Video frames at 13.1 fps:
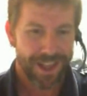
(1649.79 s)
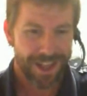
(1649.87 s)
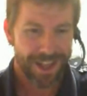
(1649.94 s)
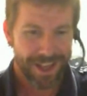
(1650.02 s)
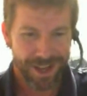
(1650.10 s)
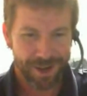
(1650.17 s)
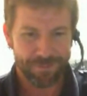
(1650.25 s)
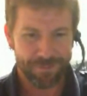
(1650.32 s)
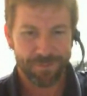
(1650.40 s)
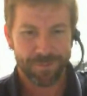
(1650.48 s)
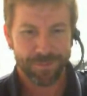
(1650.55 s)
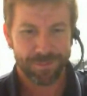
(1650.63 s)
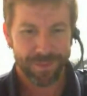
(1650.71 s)
Um,
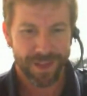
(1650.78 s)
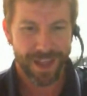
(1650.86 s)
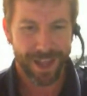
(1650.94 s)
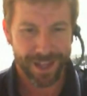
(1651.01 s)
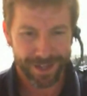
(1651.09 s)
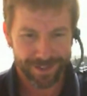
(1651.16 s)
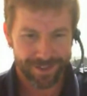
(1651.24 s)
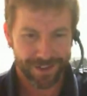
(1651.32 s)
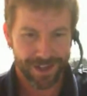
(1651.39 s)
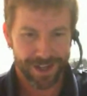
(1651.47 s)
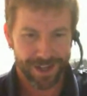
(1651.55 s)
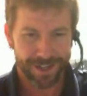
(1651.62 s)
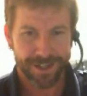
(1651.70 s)
and
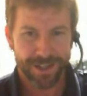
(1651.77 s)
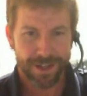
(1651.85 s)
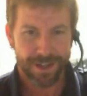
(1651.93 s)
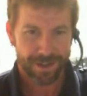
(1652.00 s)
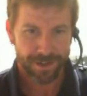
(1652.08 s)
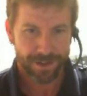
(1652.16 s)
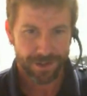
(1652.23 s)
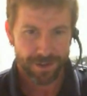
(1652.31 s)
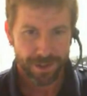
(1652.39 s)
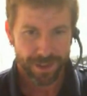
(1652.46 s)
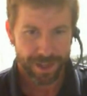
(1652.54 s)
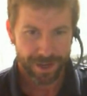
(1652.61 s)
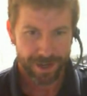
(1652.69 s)
uh,
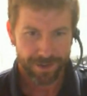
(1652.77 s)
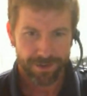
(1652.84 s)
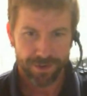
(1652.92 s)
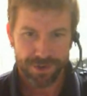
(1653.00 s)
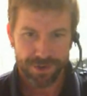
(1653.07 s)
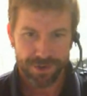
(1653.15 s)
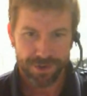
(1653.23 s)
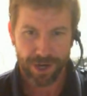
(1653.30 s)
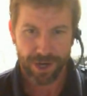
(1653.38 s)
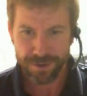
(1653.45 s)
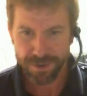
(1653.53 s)
they really aren't